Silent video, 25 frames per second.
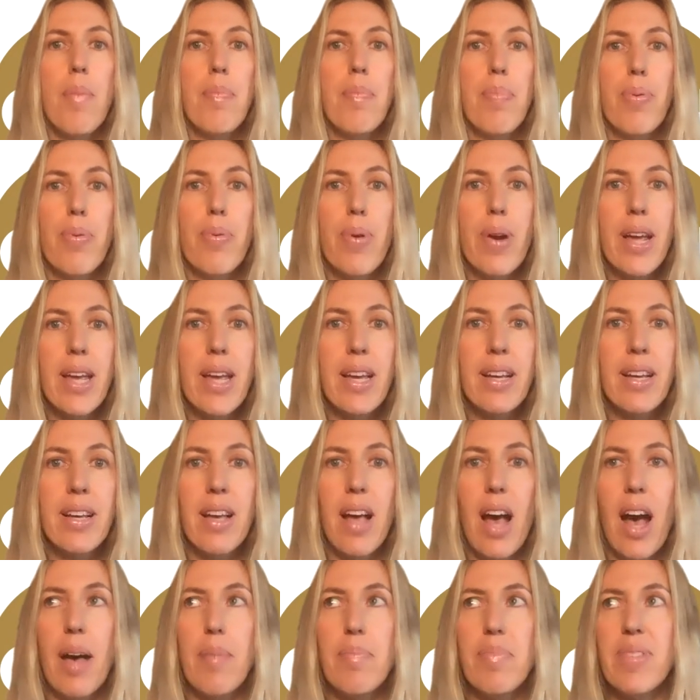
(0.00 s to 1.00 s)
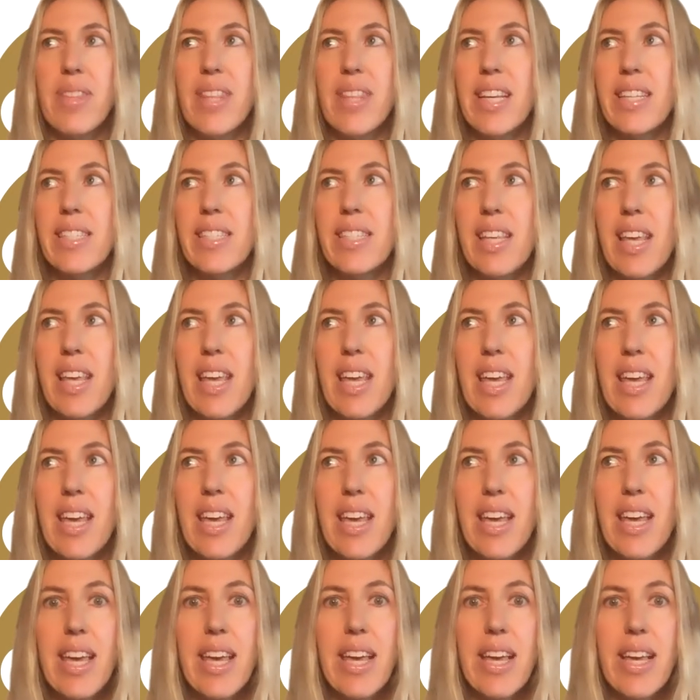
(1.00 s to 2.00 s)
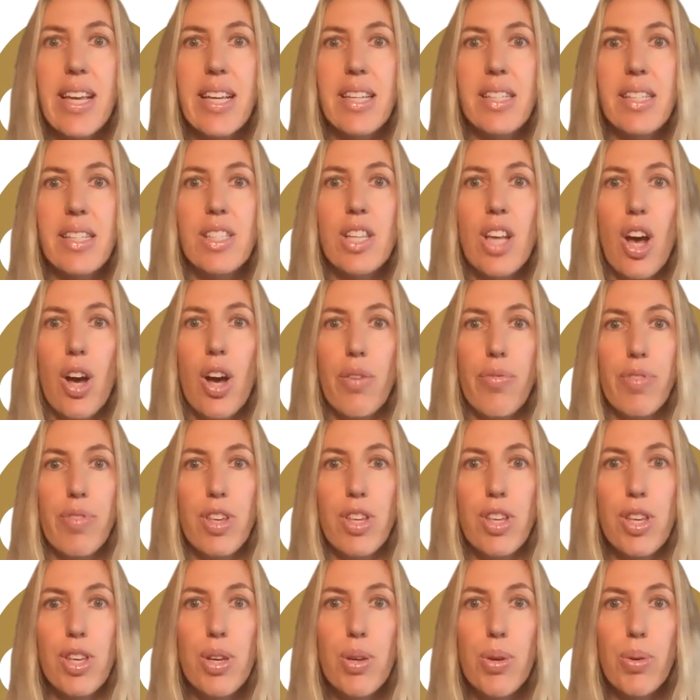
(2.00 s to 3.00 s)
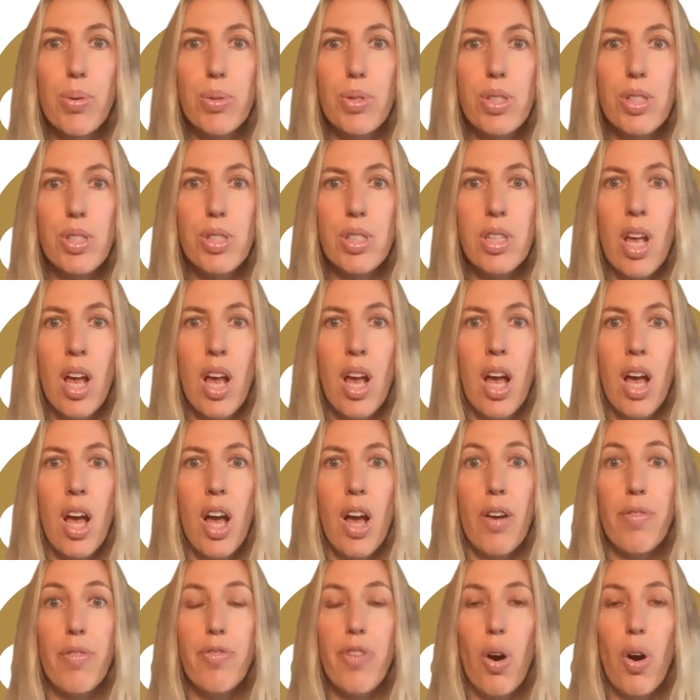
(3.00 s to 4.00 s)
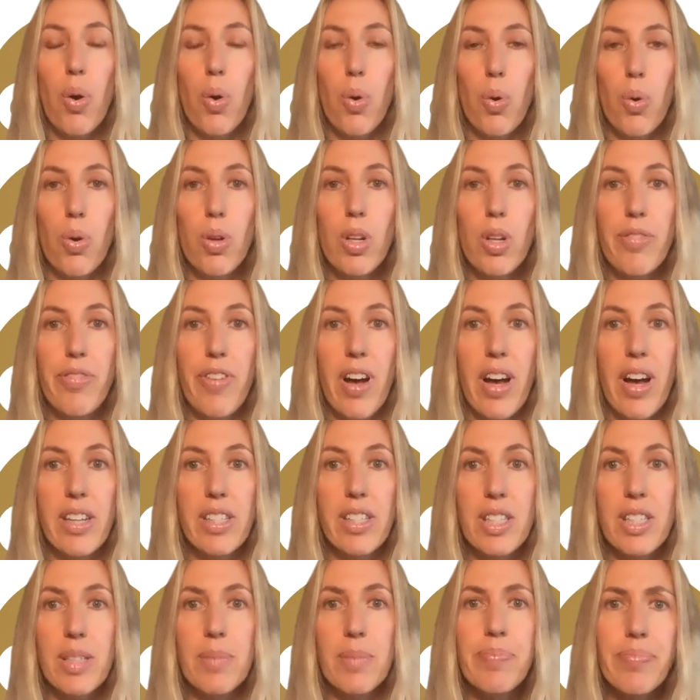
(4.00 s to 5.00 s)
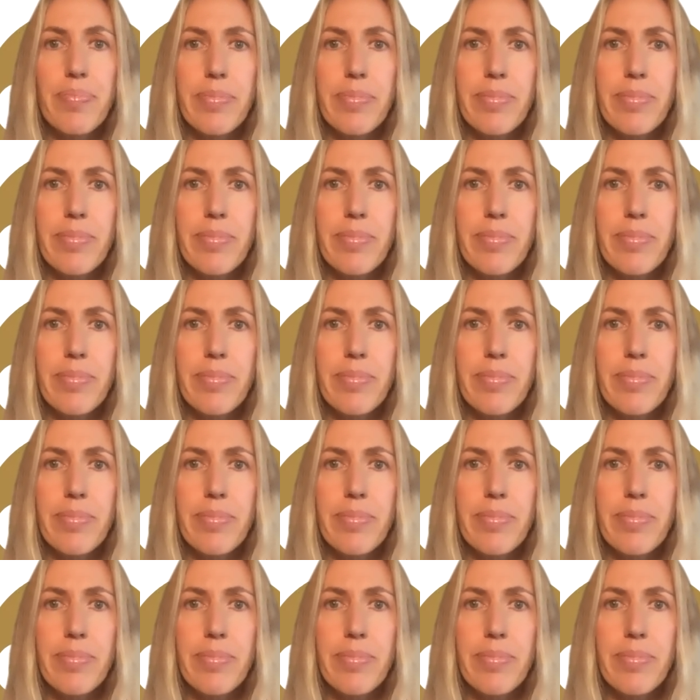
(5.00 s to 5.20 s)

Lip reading: bring this ease of use for all of us